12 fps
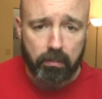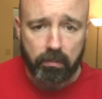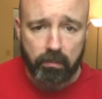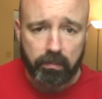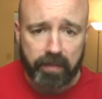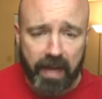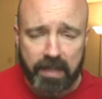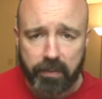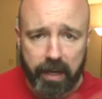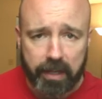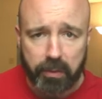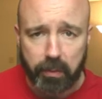that's for
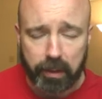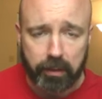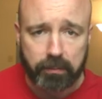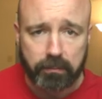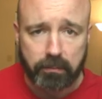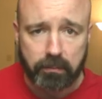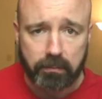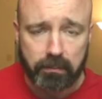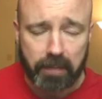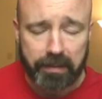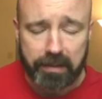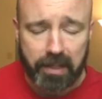next week,
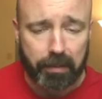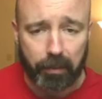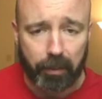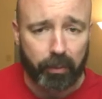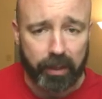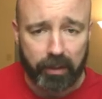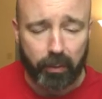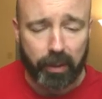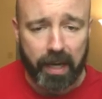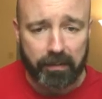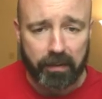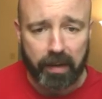not this upcoming week, the week
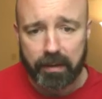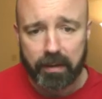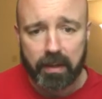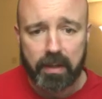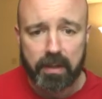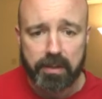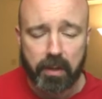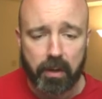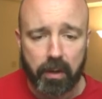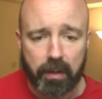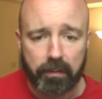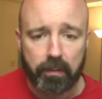after that. So
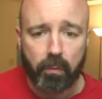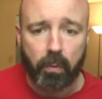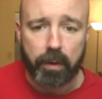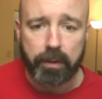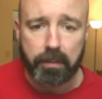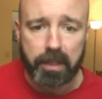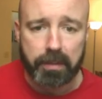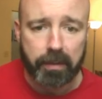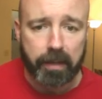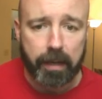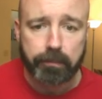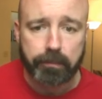don't even worry too much about
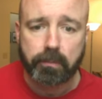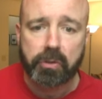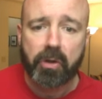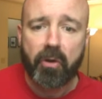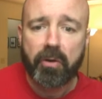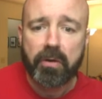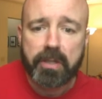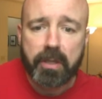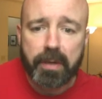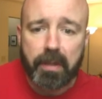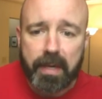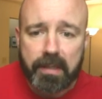that. So in
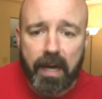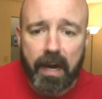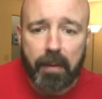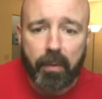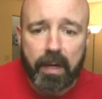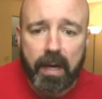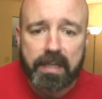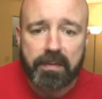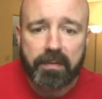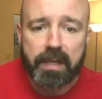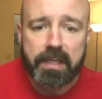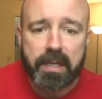the meantime, what kinds of
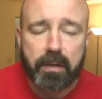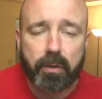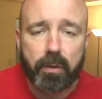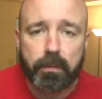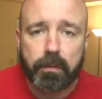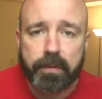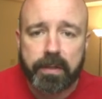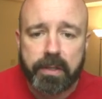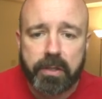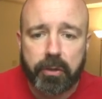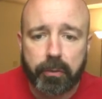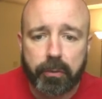things can you do for Physics
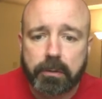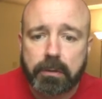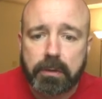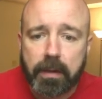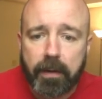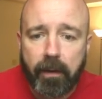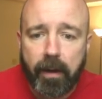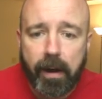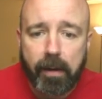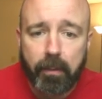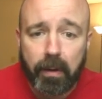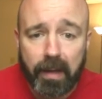2?
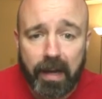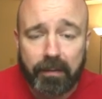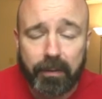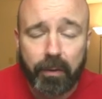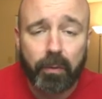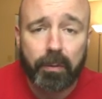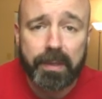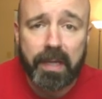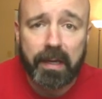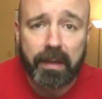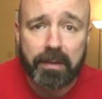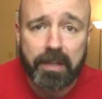Well, a lot of you will be
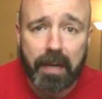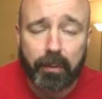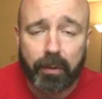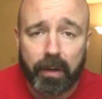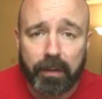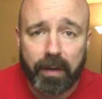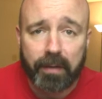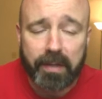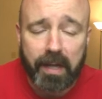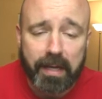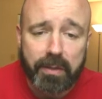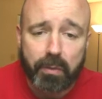taking the Chapter 35
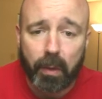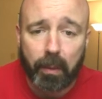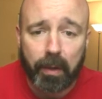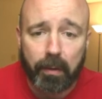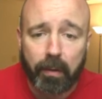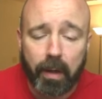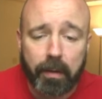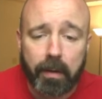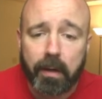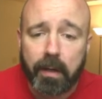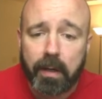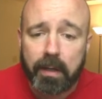test one way or another.
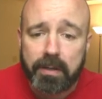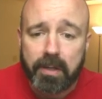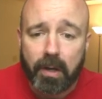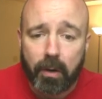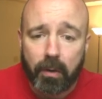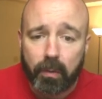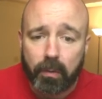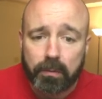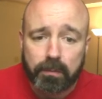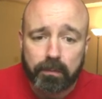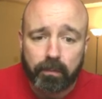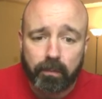So
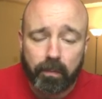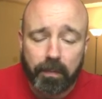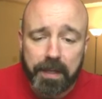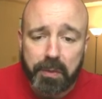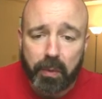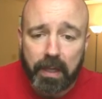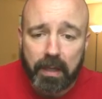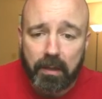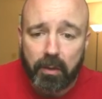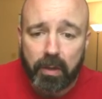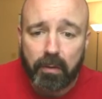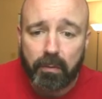this week, you
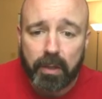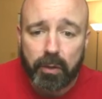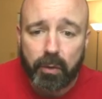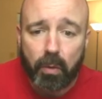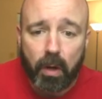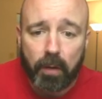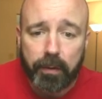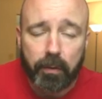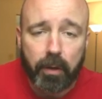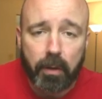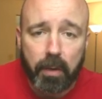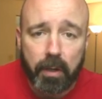can redo all the old
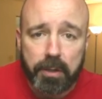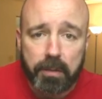homeworks.